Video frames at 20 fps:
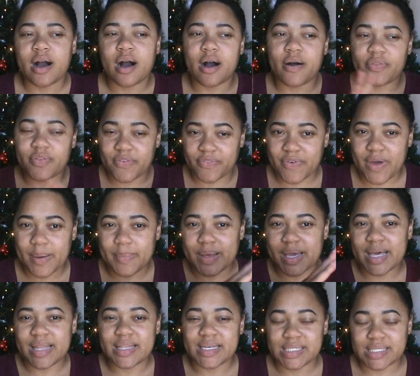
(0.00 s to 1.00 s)
of the family
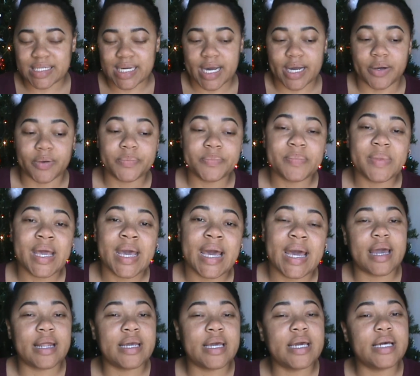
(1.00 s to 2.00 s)
in this town,
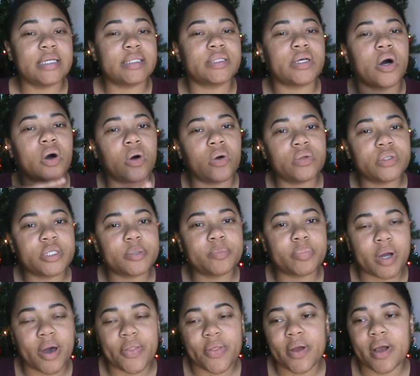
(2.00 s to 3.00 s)
and he is the older
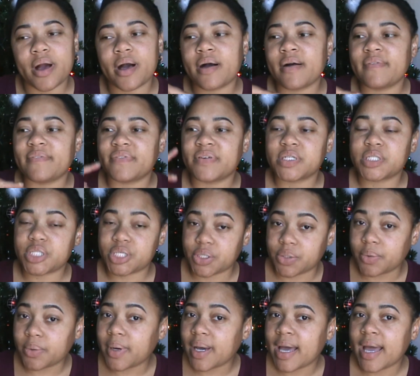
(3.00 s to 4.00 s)
brother of
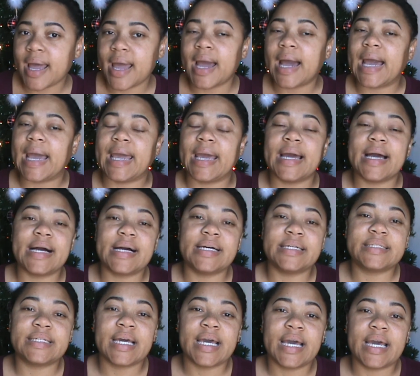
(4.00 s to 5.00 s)
two,
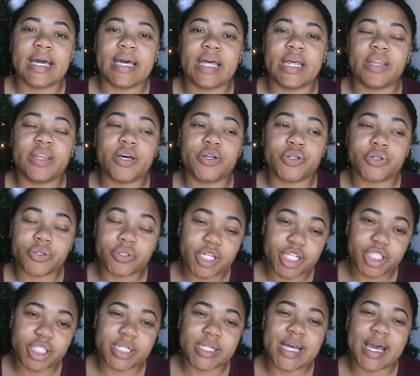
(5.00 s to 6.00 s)
and the
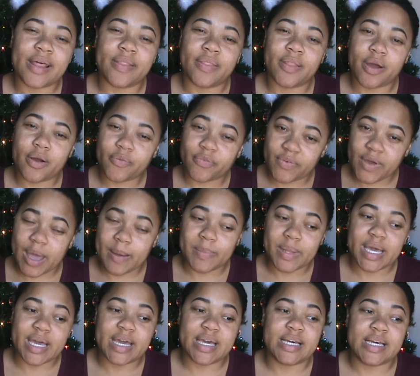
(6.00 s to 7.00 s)
tradition in their
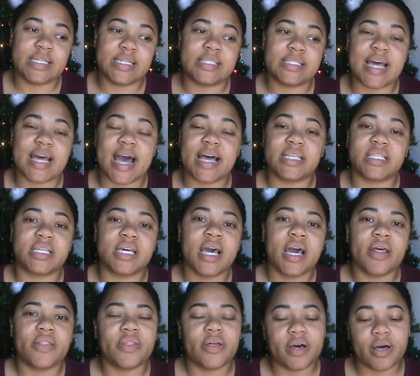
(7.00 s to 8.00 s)
family is that
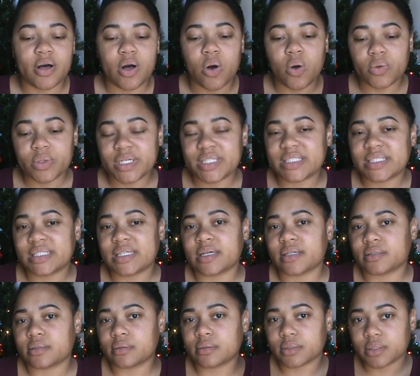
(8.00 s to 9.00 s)
the oldest
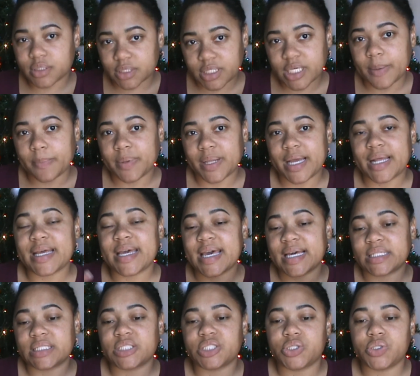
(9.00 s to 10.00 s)
sibling
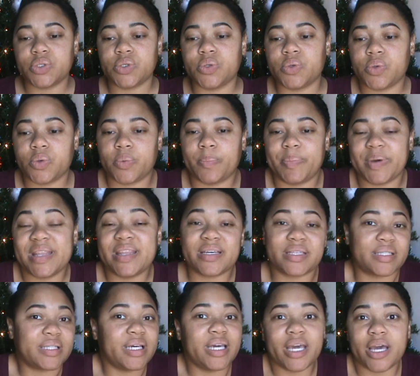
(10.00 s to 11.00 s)
gets to be the
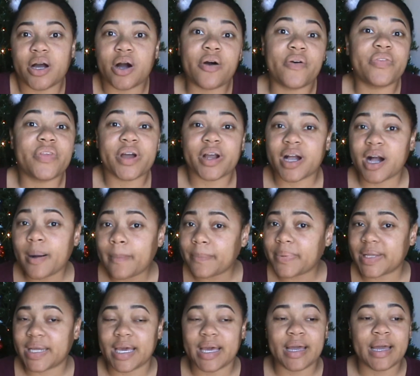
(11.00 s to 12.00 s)
C E O of their
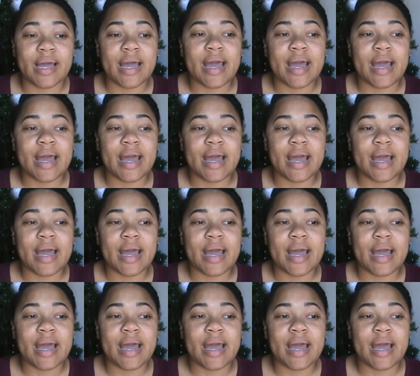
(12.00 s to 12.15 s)
company.